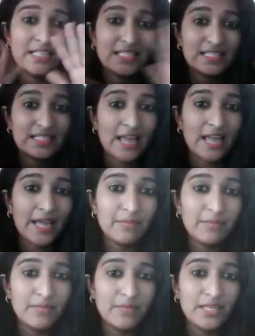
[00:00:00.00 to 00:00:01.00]

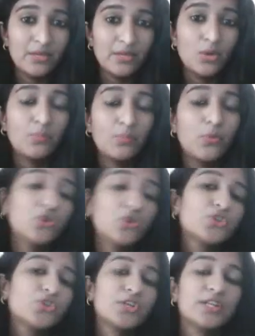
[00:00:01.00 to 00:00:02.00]
slimy
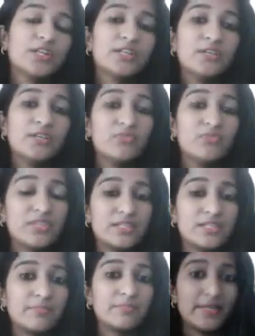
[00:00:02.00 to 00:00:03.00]
portion which is
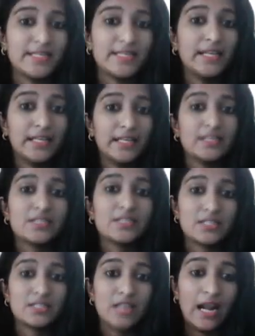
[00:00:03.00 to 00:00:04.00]
present in the
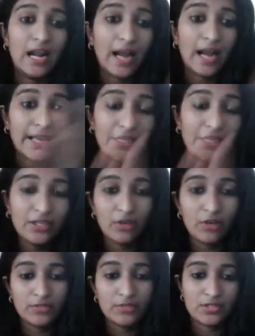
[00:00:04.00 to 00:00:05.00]
lining
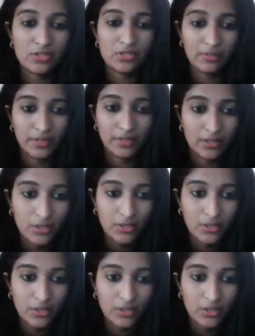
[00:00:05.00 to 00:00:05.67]
of the stomach.